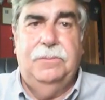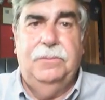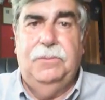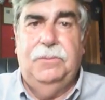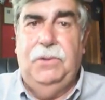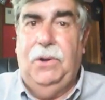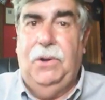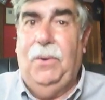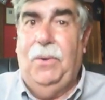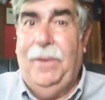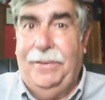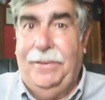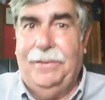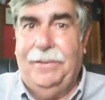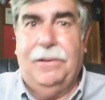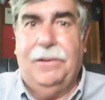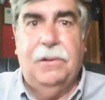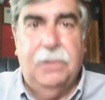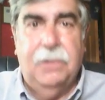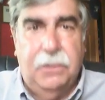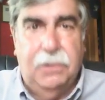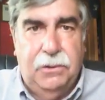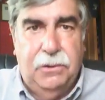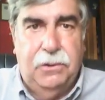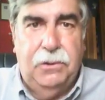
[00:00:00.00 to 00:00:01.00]

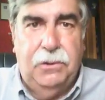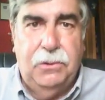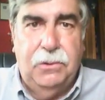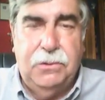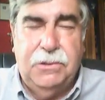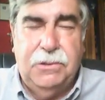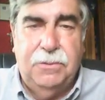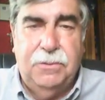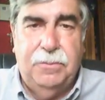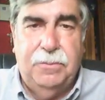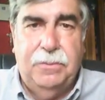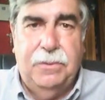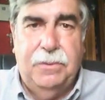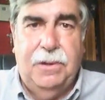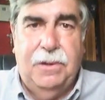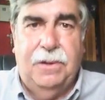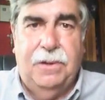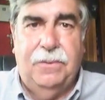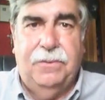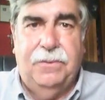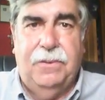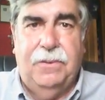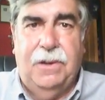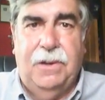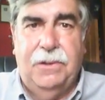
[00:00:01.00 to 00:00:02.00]
ethical in your use
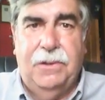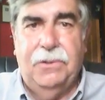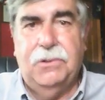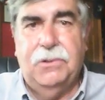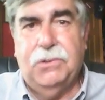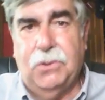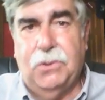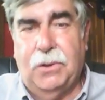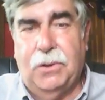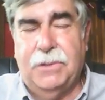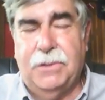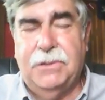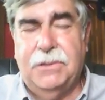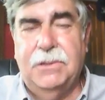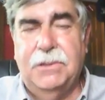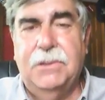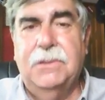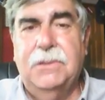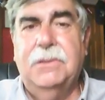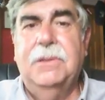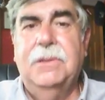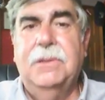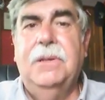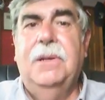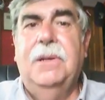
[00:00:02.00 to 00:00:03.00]
of other
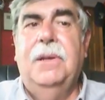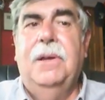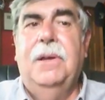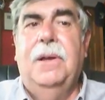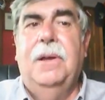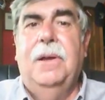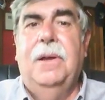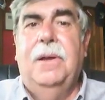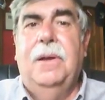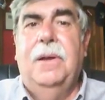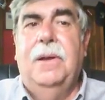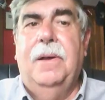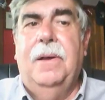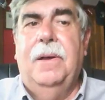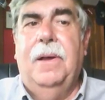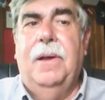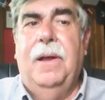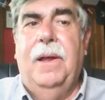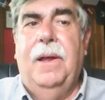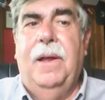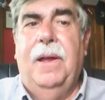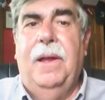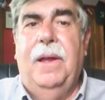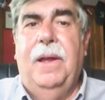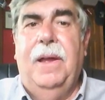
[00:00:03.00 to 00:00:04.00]
sources,
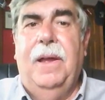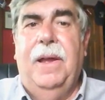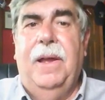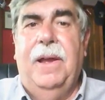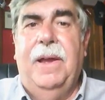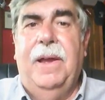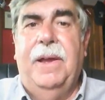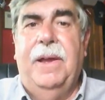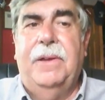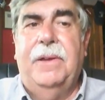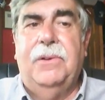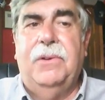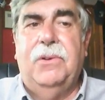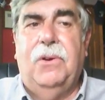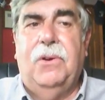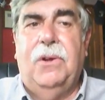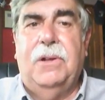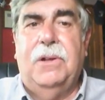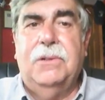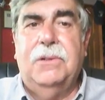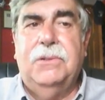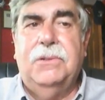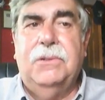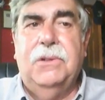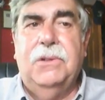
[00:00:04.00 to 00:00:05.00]
and
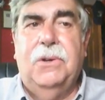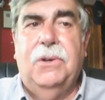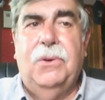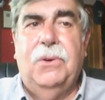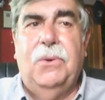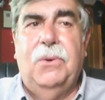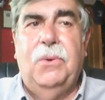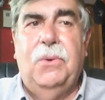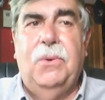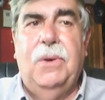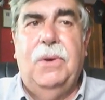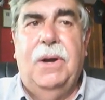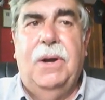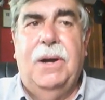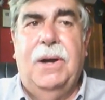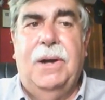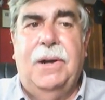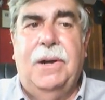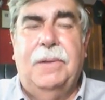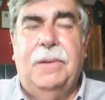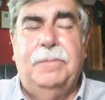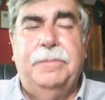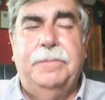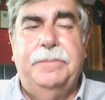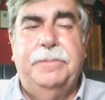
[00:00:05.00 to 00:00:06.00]

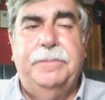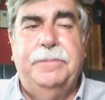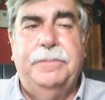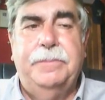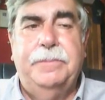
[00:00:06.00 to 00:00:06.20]
also